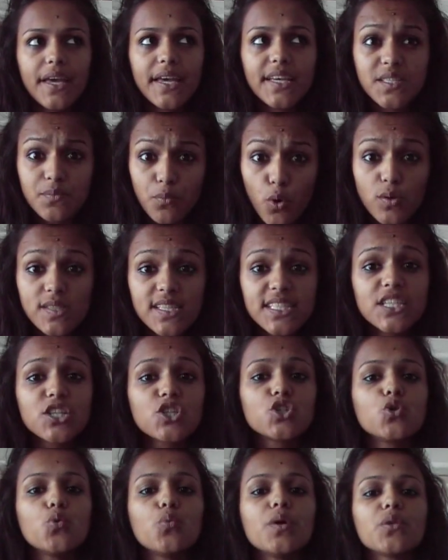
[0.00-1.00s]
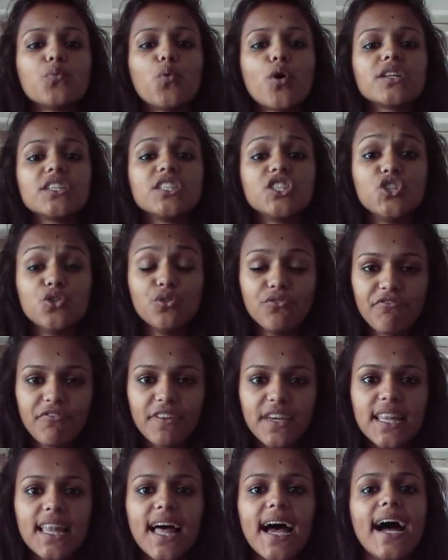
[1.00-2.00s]
is mostly to do with what you
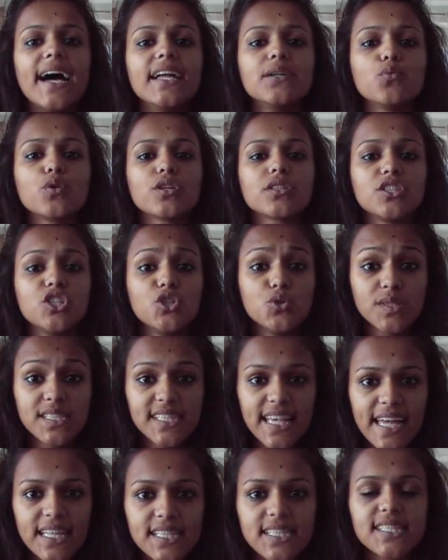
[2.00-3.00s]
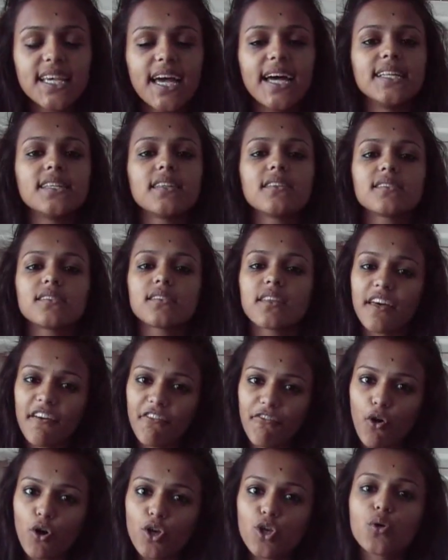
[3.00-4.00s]
feel and what you sense, and
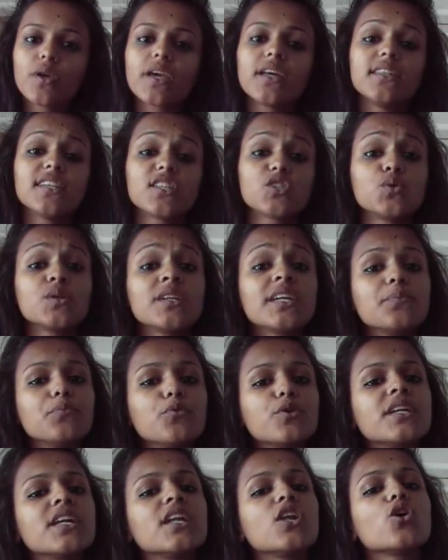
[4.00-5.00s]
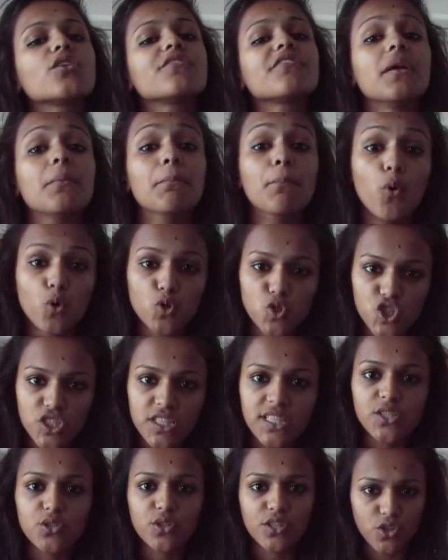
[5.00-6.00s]
therefore the student can put in a lot of
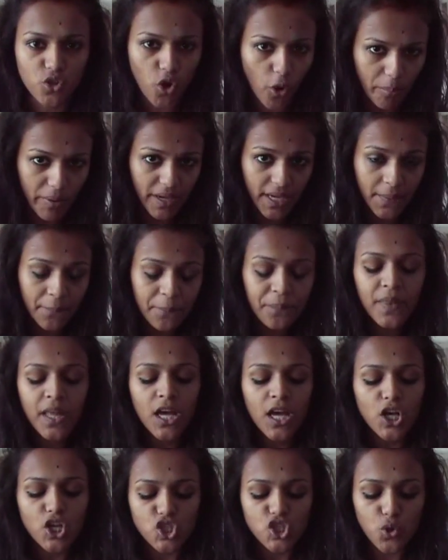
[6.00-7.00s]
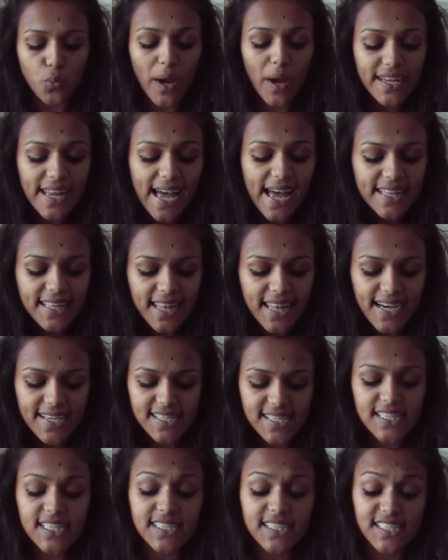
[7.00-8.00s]
emotion into the topic. So when
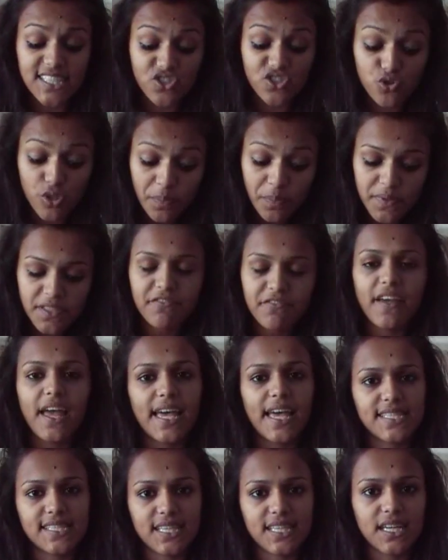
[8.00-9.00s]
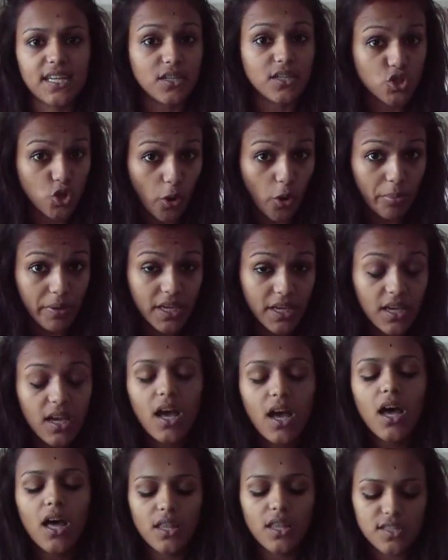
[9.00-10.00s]
analyzing a descriptive essay topic,
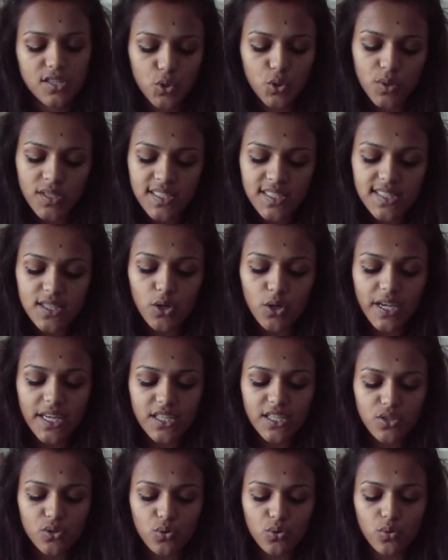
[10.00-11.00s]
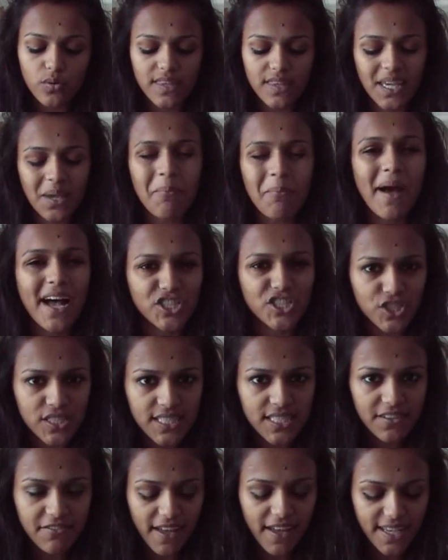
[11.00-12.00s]
students look into the
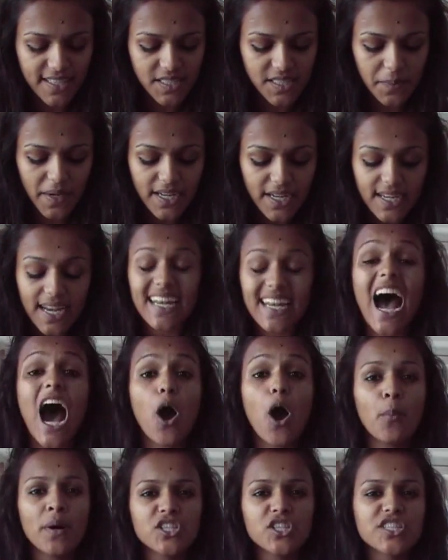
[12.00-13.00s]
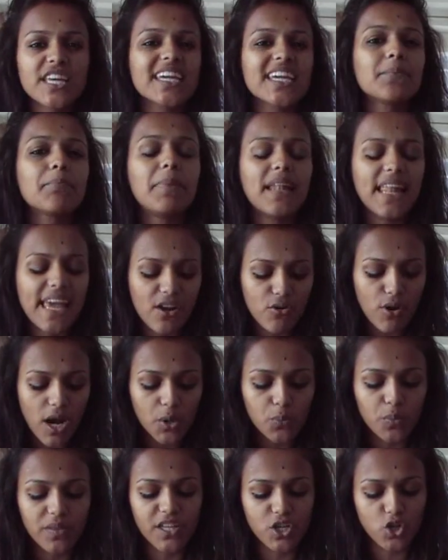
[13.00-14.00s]
imaginative aspect and how much they can play
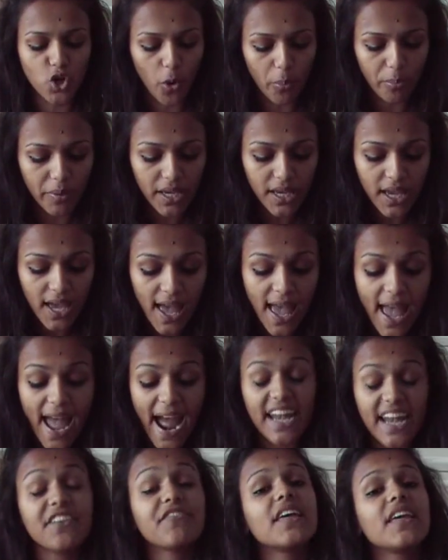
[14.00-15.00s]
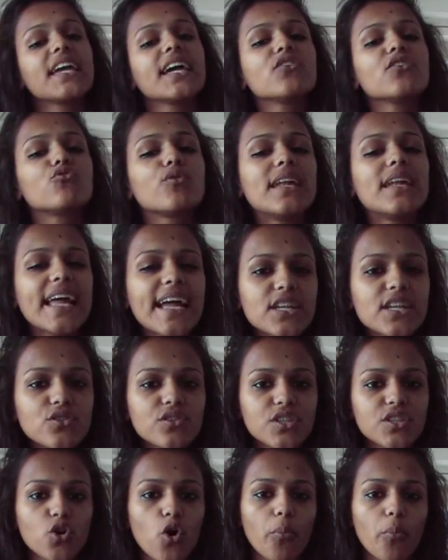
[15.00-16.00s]
around with the topic and if they can relate to
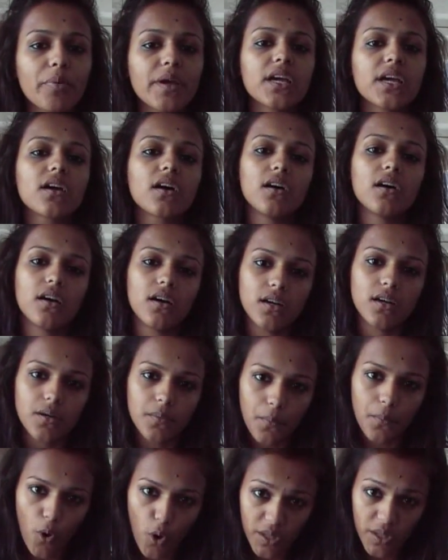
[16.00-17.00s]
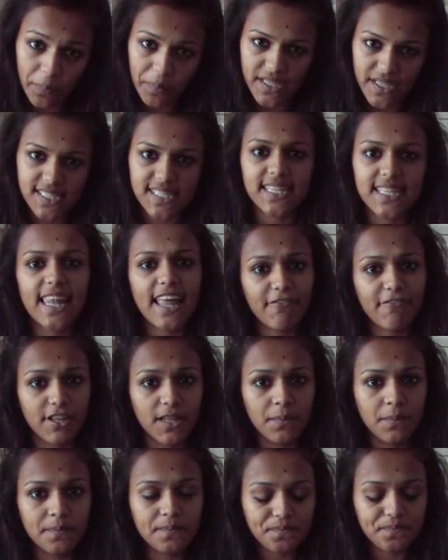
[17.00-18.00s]
the topic on a personal
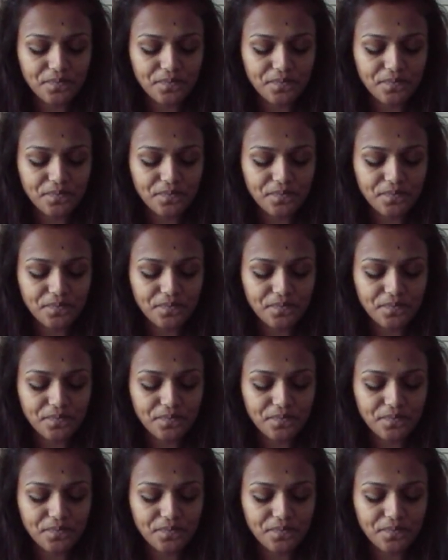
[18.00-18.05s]
level.